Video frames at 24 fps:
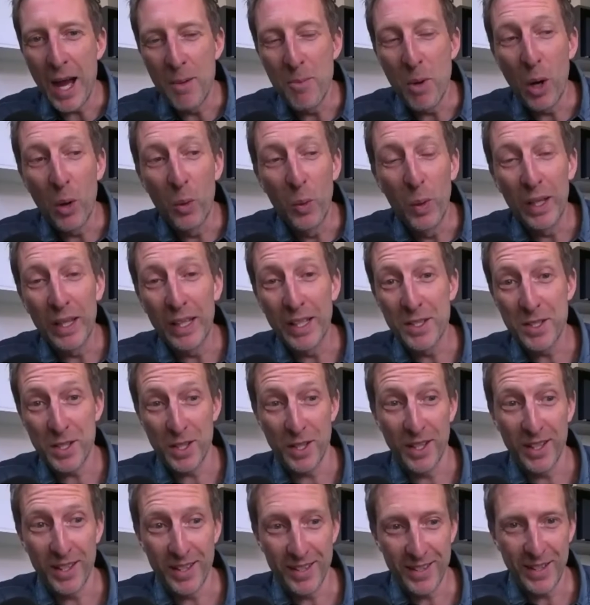Am I willing
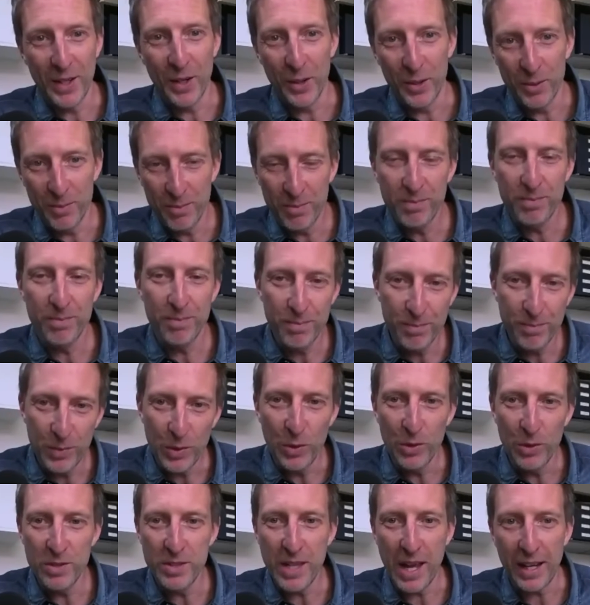to, you know,
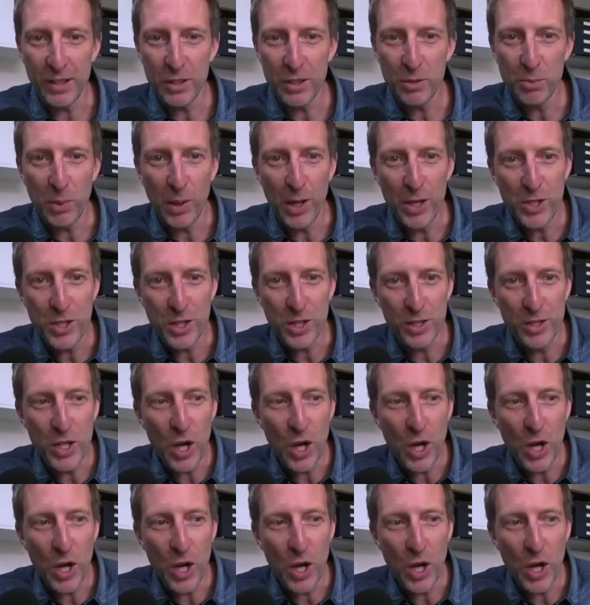use that expression,